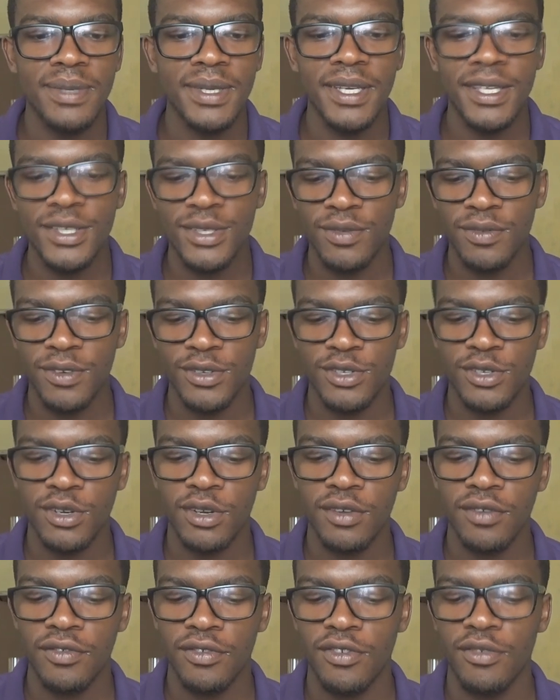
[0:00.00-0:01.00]
be into
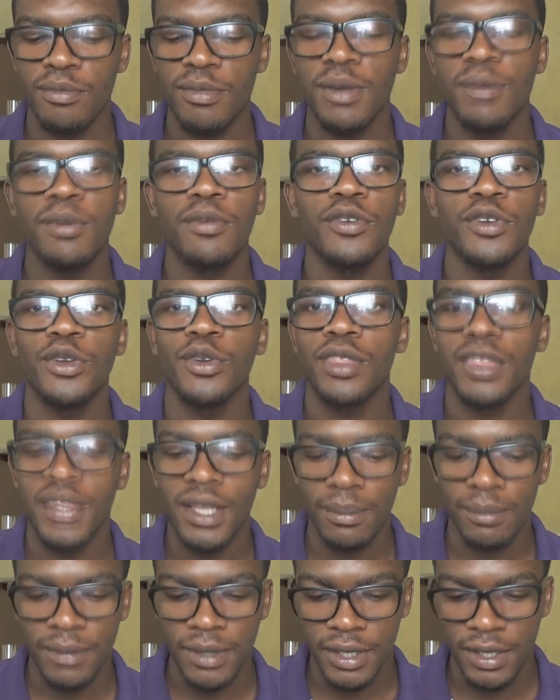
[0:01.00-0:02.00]
photography for maybe for your
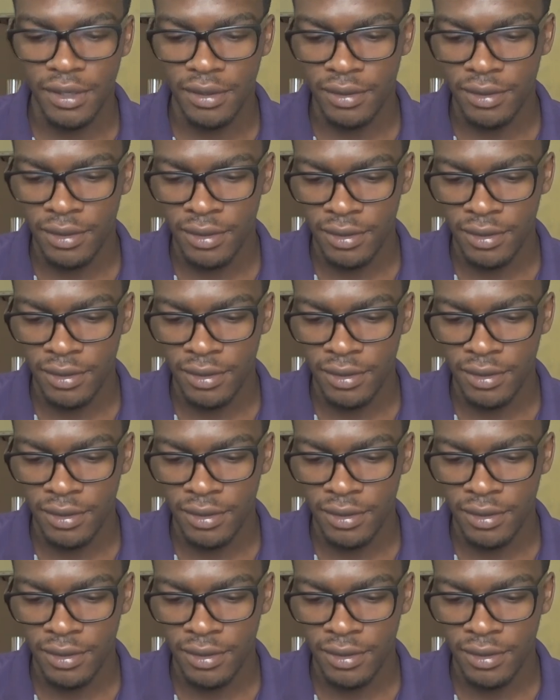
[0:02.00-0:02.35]
thumbnail,